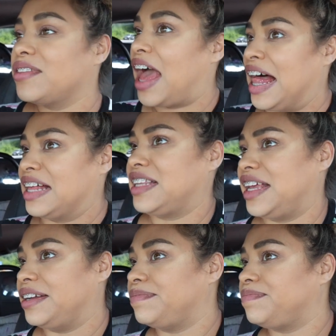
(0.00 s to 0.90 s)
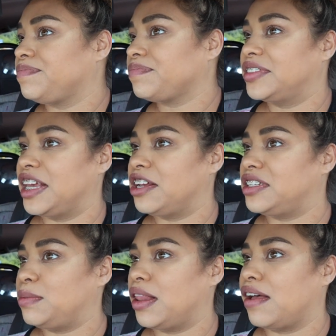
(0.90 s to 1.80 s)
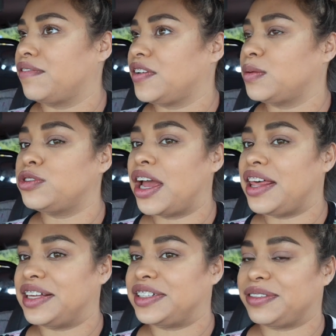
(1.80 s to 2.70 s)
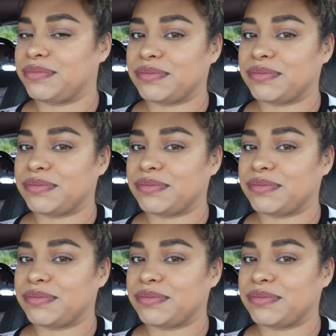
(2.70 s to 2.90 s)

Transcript: Allison, take your seatbelt off. Come try this.